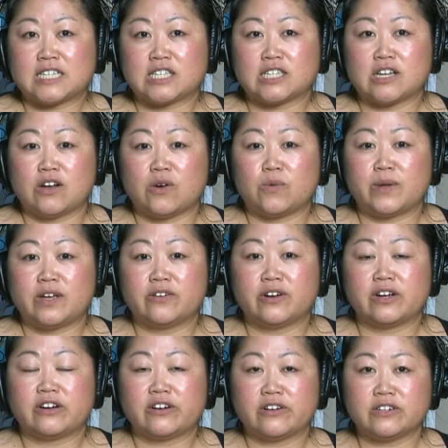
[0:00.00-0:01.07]
And so we are
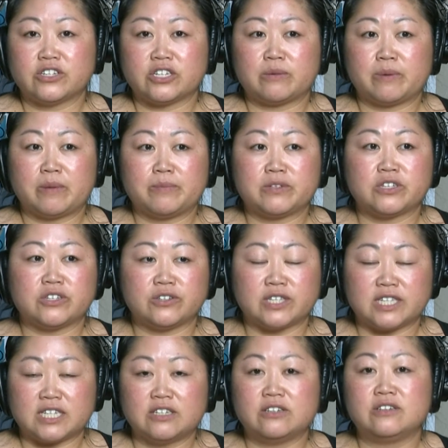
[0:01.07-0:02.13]
encouraging people to
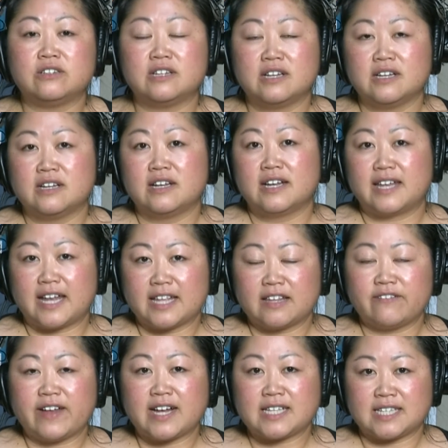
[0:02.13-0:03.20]
still get
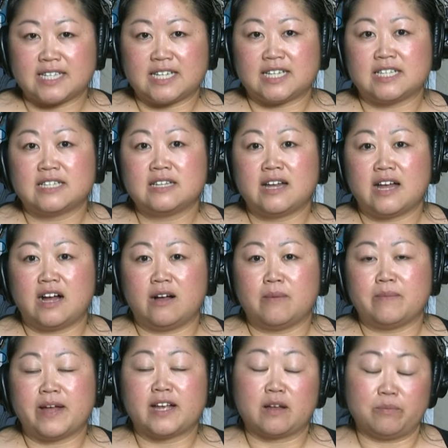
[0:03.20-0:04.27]
the vaccine
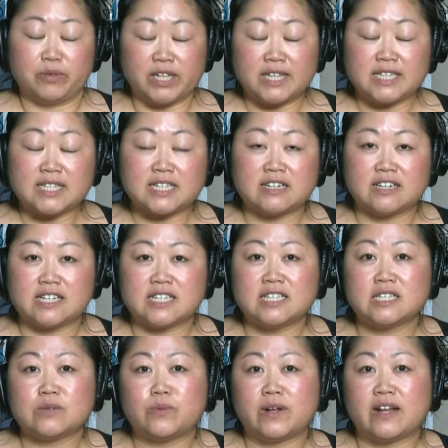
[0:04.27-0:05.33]
and complete the
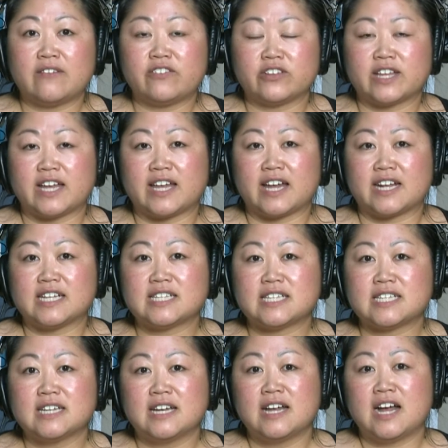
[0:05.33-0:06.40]
series whenever they get
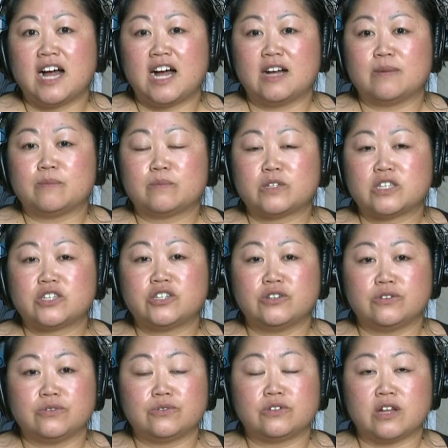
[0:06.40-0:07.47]
it
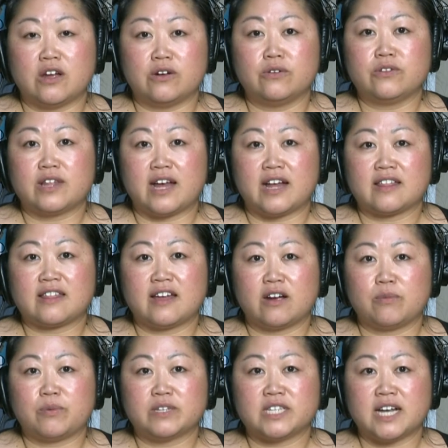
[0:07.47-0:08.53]
to know that they are
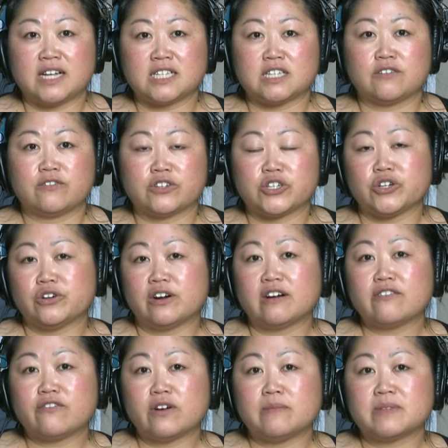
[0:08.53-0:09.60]
protected for sure
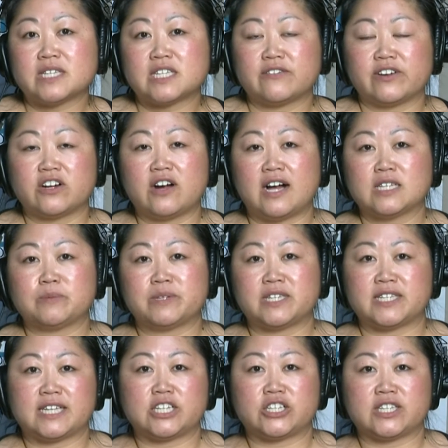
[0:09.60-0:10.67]
from the severe
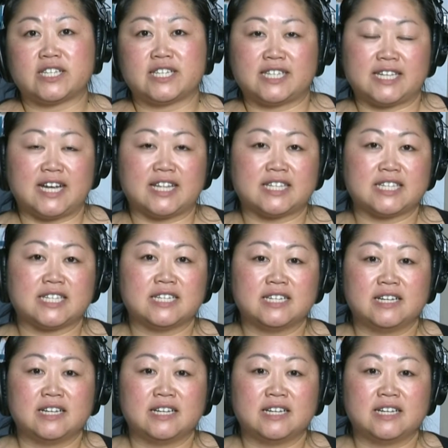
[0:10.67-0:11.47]
hospitalizations and deaths.